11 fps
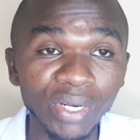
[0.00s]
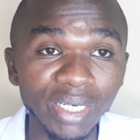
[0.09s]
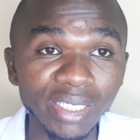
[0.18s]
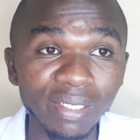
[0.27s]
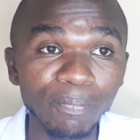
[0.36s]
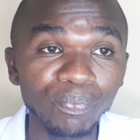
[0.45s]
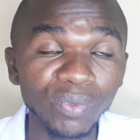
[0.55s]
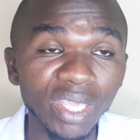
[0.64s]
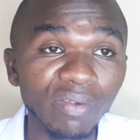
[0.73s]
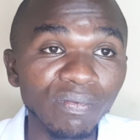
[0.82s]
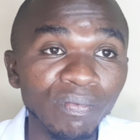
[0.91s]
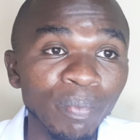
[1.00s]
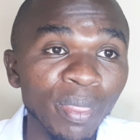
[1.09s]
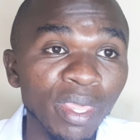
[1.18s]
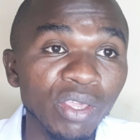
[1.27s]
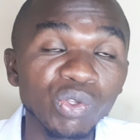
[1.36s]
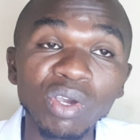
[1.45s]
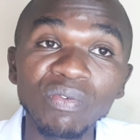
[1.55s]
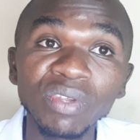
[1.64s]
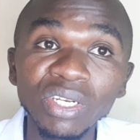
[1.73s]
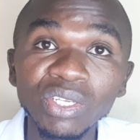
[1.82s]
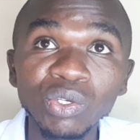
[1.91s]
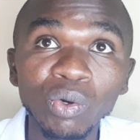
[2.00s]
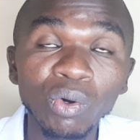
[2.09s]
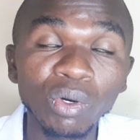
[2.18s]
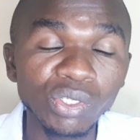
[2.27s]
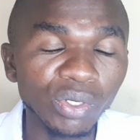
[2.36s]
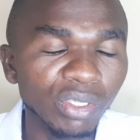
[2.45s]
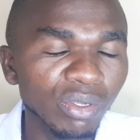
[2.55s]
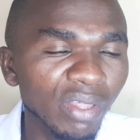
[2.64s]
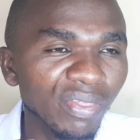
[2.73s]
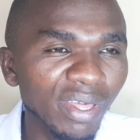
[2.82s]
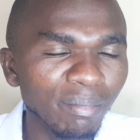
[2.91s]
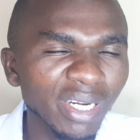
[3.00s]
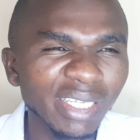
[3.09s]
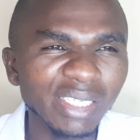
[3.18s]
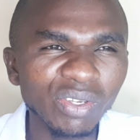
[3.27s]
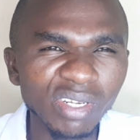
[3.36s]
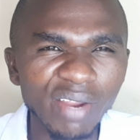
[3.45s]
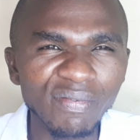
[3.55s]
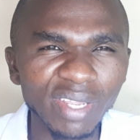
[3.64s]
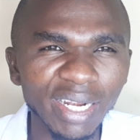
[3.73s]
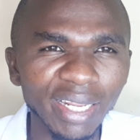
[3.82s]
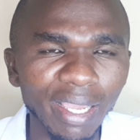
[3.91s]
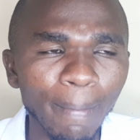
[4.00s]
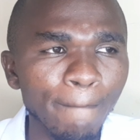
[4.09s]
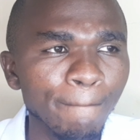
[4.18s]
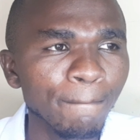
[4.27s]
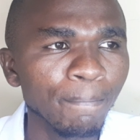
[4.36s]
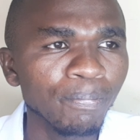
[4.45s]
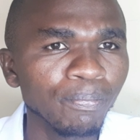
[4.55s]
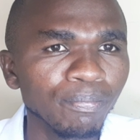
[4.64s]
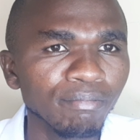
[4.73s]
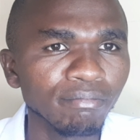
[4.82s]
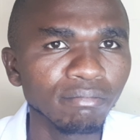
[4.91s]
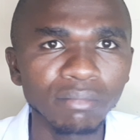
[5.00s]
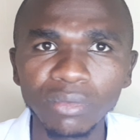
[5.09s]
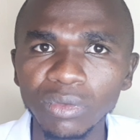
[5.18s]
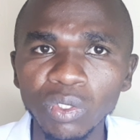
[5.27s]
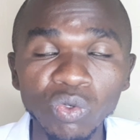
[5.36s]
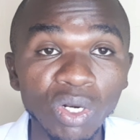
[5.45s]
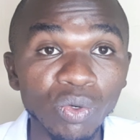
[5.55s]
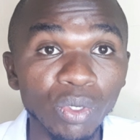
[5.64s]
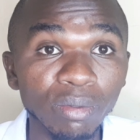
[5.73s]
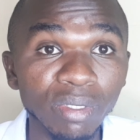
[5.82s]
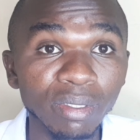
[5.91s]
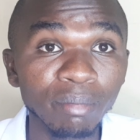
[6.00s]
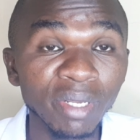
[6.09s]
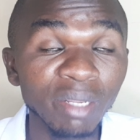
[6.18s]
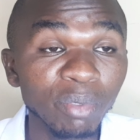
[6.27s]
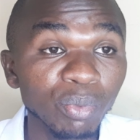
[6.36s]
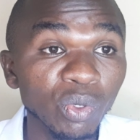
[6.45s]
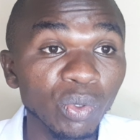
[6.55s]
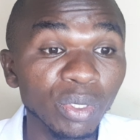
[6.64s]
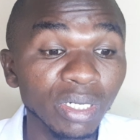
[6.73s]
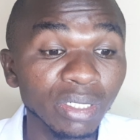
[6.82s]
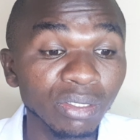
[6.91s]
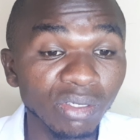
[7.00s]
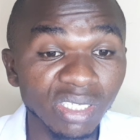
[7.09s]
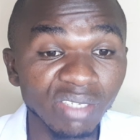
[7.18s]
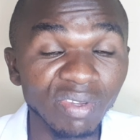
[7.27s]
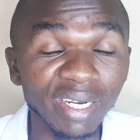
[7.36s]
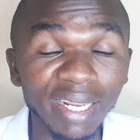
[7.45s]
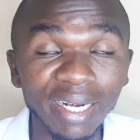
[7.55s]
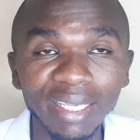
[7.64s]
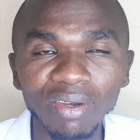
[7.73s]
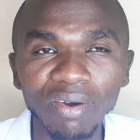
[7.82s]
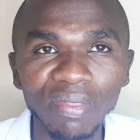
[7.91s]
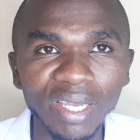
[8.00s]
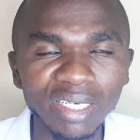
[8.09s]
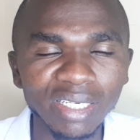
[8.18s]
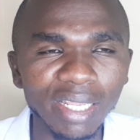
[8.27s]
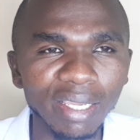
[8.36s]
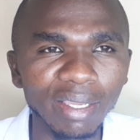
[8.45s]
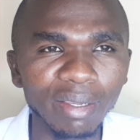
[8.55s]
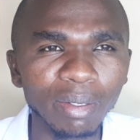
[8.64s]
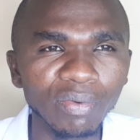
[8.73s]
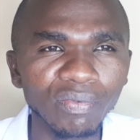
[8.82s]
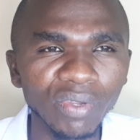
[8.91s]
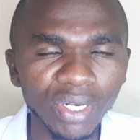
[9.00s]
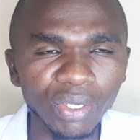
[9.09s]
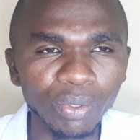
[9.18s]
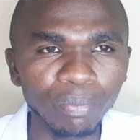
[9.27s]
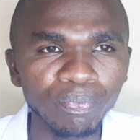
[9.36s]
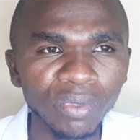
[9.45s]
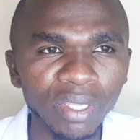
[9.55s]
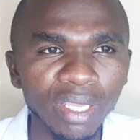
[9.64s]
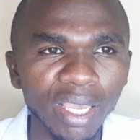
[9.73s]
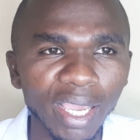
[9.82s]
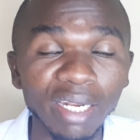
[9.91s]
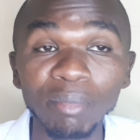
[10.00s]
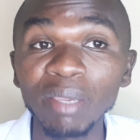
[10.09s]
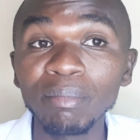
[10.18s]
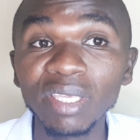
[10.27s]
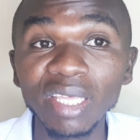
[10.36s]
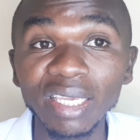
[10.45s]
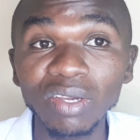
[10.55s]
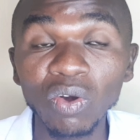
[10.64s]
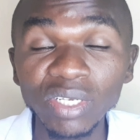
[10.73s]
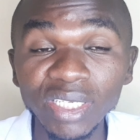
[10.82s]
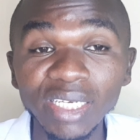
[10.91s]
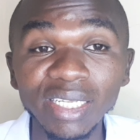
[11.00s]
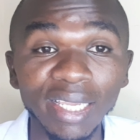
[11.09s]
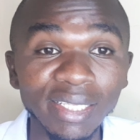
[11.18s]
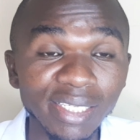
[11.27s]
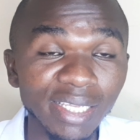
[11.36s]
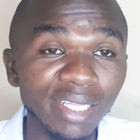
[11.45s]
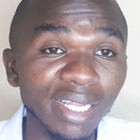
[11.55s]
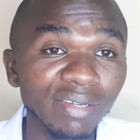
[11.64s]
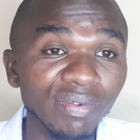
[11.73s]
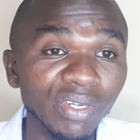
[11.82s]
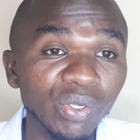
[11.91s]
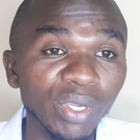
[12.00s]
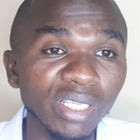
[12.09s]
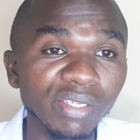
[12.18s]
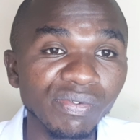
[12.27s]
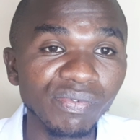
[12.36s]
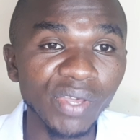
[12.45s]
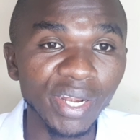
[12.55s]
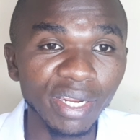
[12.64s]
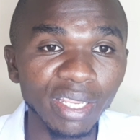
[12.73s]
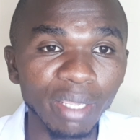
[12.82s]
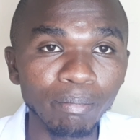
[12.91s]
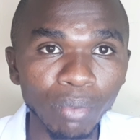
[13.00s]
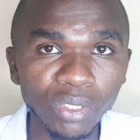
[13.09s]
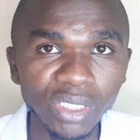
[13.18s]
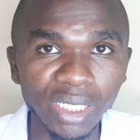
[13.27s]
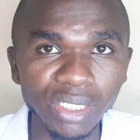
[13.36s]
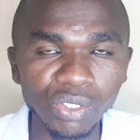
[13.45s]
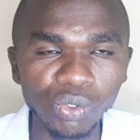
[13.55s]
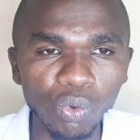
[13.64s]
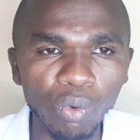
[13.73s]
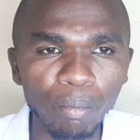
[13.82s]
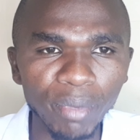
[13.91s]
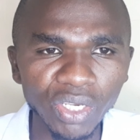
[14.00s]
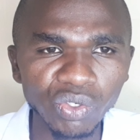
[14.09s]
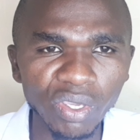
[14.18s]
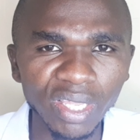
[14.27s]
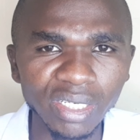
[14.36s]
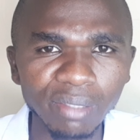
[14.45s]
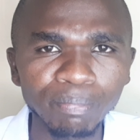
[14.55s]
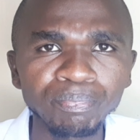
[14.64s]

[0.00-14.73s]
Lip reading: rate. If your video, sorry, your thumbnail is not that clear, not one will, many people will not even click on that video, and maybe the content inside that video is very important. So make sure that